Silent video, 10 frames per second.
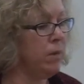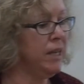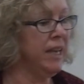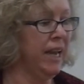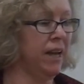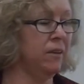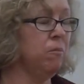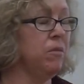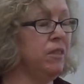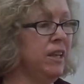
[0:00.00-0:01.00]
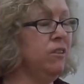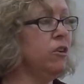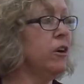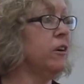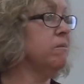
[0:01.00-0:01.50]
again,
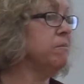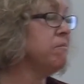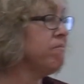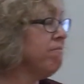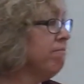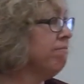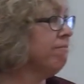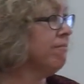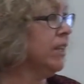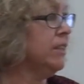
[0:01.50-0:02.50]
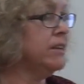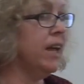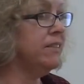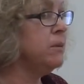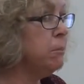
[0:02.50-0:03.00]
these are
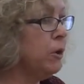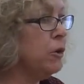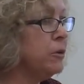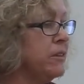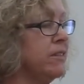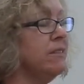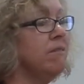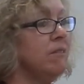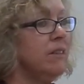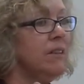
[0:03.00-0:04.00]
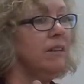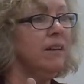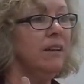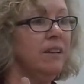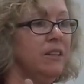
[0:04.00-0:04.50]
nuts and bolts.
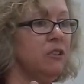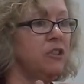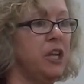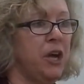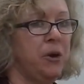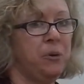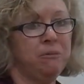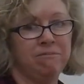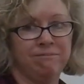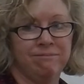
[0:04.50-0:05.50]
There's no